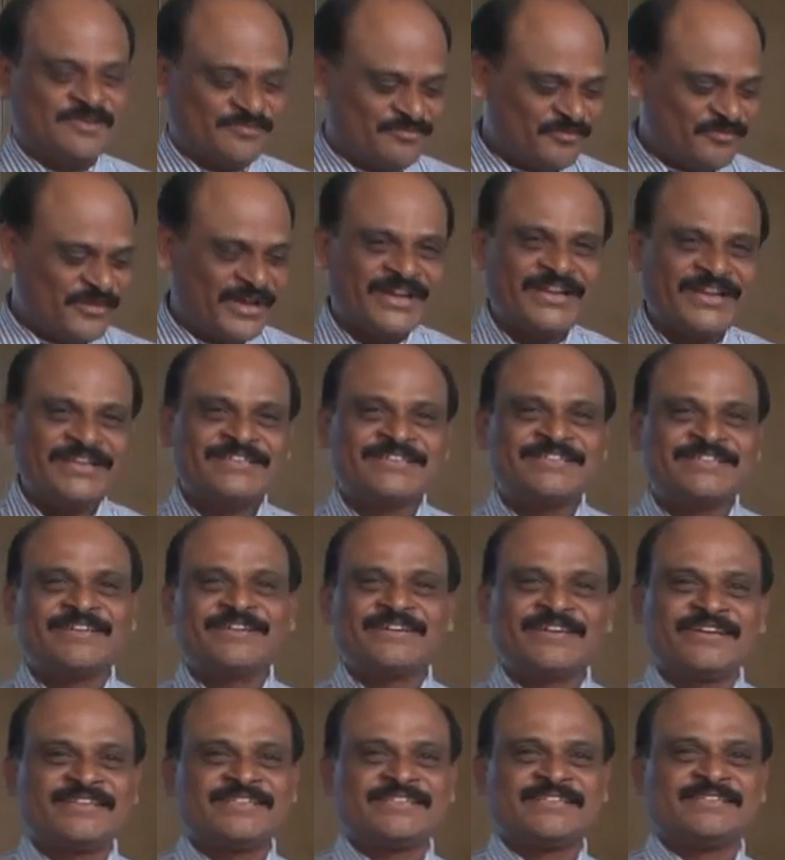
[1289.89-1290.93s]
marriage is
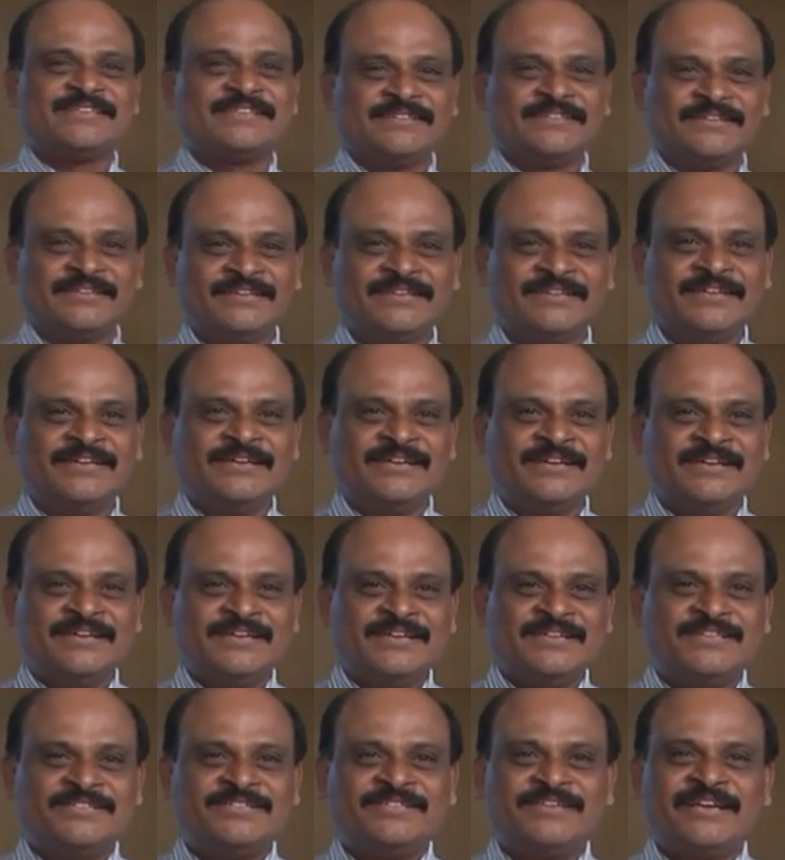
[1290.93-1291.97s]
occasion,
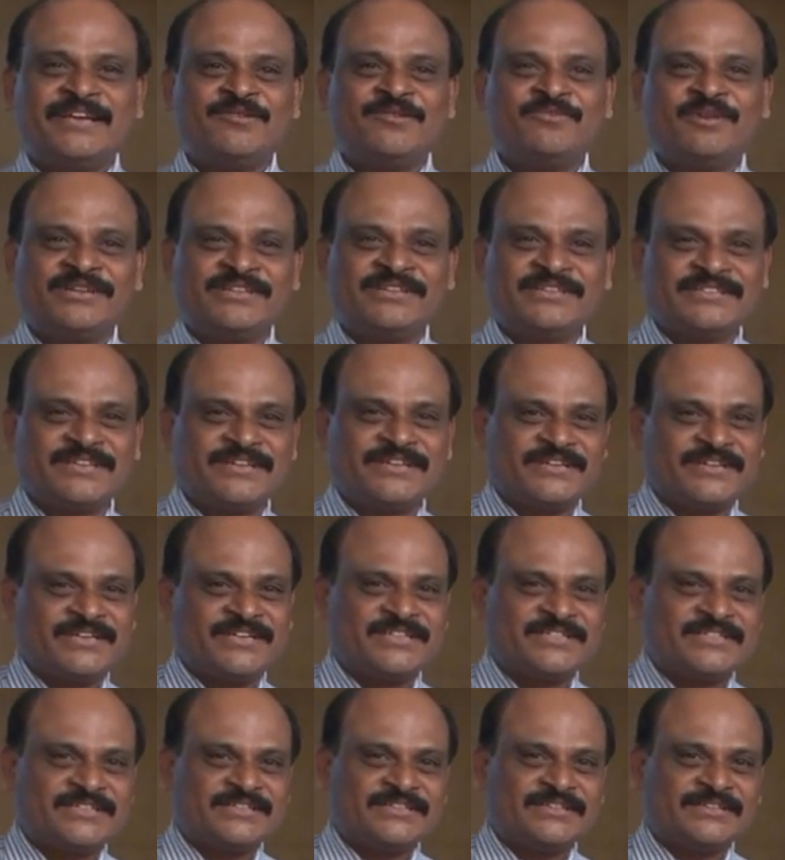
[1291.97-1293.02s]
childbirth is
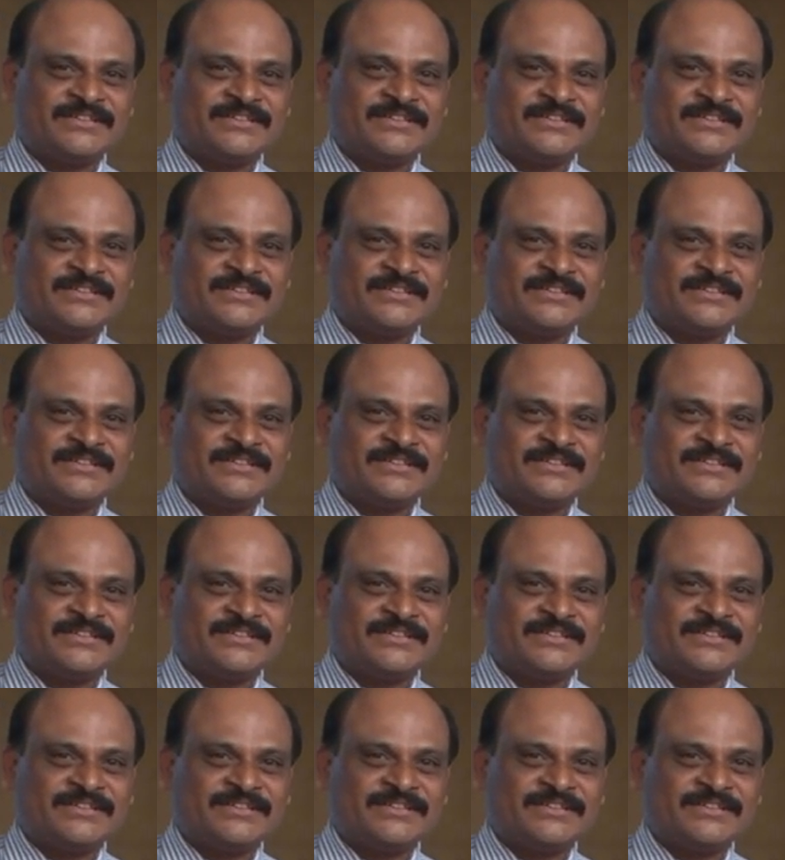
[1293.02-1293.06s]
occasion.